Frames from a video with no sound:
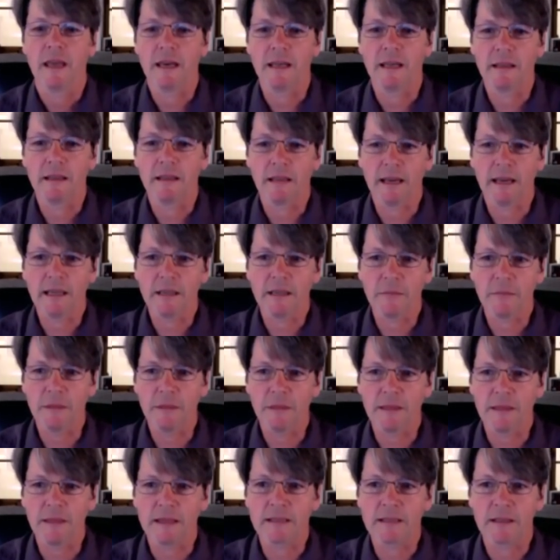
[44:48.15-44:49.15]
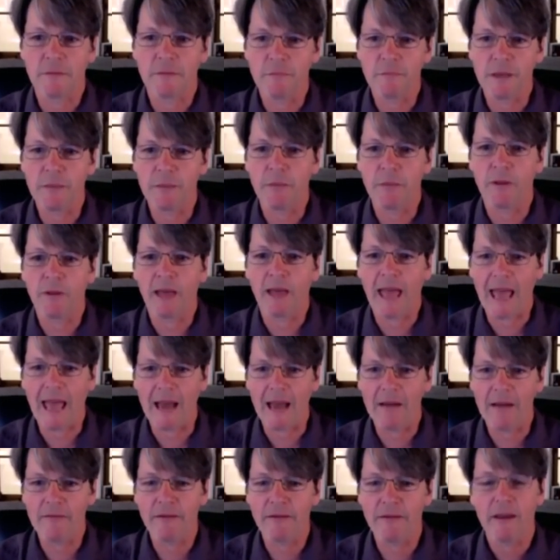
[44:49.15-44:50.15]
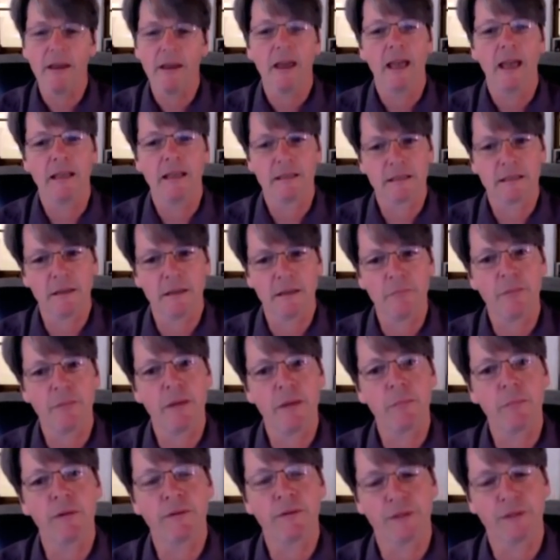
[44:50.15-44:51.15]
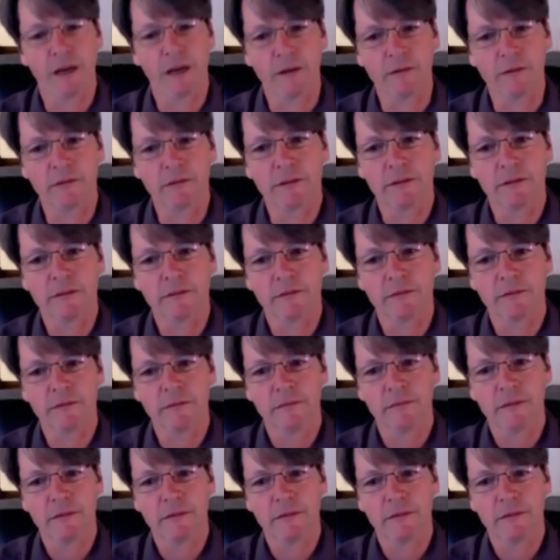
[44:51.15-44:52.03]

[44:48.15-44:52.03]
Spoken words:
An enlightenment that some people have and some people don't.